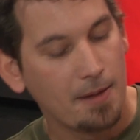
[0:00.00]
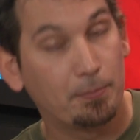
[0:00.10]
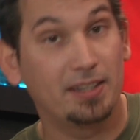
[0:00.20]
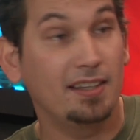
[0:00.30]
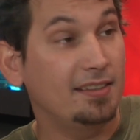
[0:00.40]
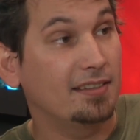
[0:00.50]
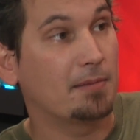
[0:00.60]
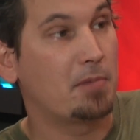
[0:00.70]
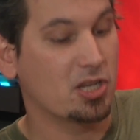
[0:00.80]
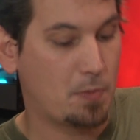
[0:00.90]
but this is a
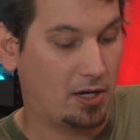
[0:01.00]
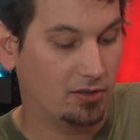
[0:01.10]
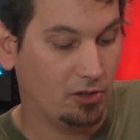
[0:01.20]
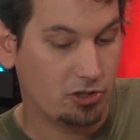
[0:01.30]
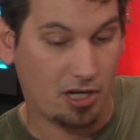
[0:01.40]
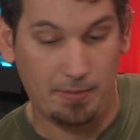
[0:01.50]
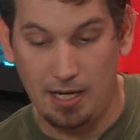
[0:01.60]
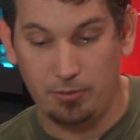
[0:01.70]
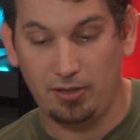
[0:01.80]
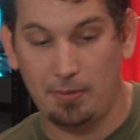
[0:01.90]
much better solution. I mean,
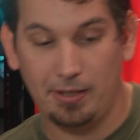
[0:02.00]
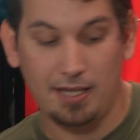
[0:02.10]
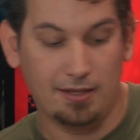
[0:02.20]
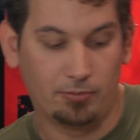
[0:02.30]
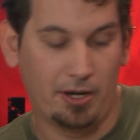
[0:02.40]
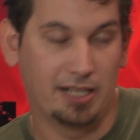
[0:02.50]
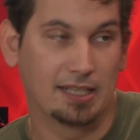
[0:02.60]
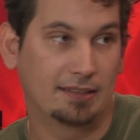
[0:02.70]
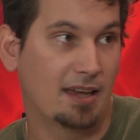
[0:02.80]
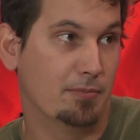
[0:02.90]
I was able to get this running in
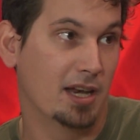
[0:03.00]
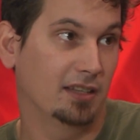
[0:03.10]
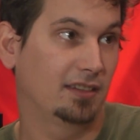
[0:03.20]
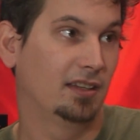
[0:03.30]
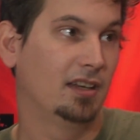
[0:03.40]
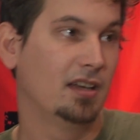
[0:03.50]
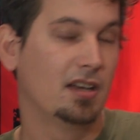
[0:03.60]
like ten minutes. Yeah.